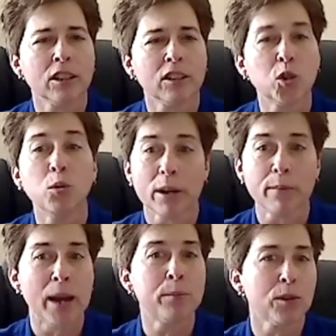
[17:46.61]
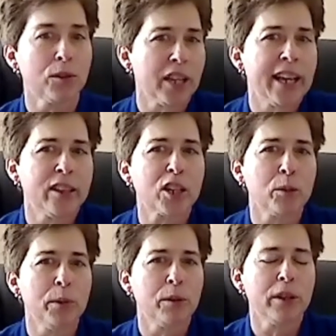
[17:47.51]
to members and the
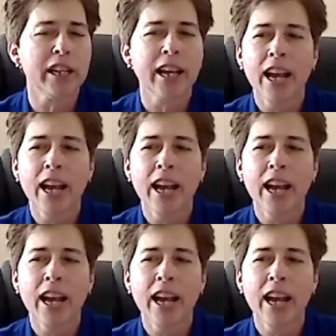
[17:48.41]
community.